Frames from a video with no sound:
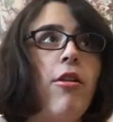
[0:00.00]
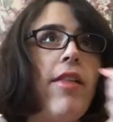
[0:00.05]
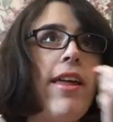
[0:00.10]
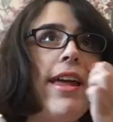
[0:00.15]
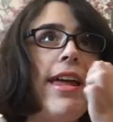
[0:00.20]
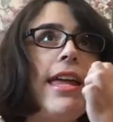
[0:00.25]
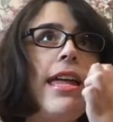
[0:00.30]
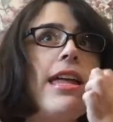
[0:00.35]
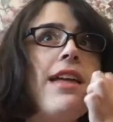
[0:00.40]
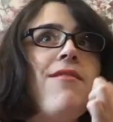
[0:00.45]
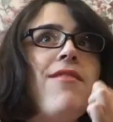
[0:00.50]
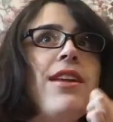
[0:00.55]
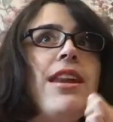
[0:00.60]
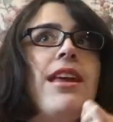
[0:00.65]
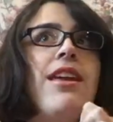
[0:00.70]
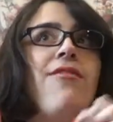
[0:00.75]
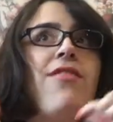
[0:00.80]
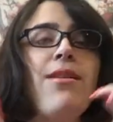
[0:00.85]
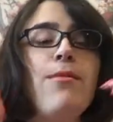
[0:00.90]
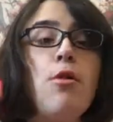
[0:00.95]
Like, even
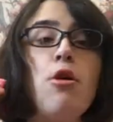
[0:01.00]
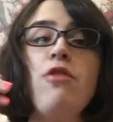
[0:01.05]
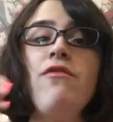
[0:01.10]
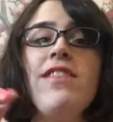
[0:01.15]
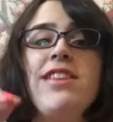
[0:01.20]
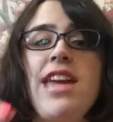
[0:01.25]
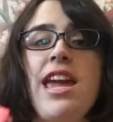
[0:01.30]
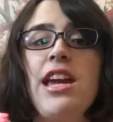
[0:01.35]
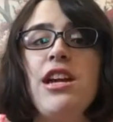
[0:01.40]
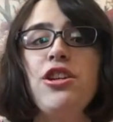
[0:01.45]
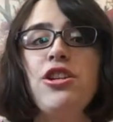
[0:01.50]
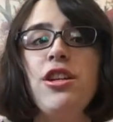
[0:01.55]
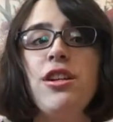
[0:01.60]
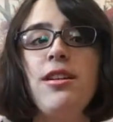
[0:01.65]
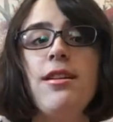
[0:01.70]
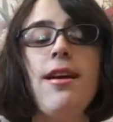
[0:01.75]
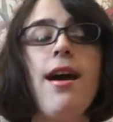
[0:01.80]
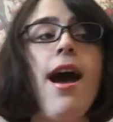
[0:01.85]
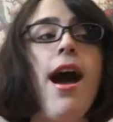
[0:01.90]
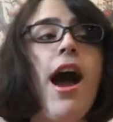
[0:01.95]
if I'm on
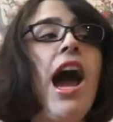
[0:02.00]
vacation,